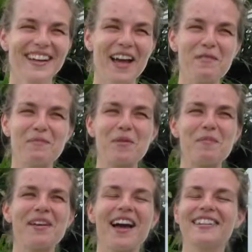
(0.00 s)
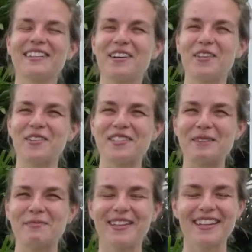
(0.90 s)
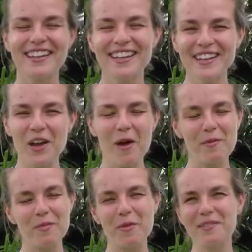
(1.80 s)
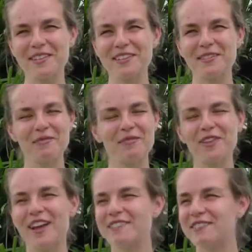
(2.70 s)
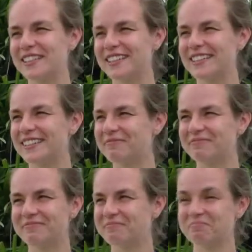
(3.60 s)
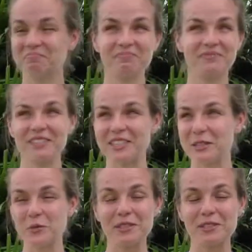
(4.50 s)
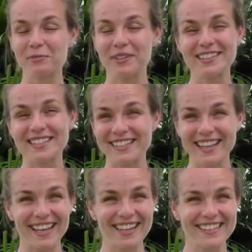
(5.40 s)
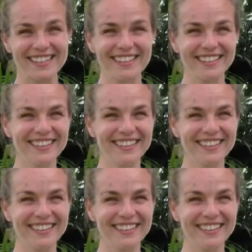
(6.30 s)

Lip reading: I would probably hide in a closet, but no, I would probably read the 300 newest ones, I guess.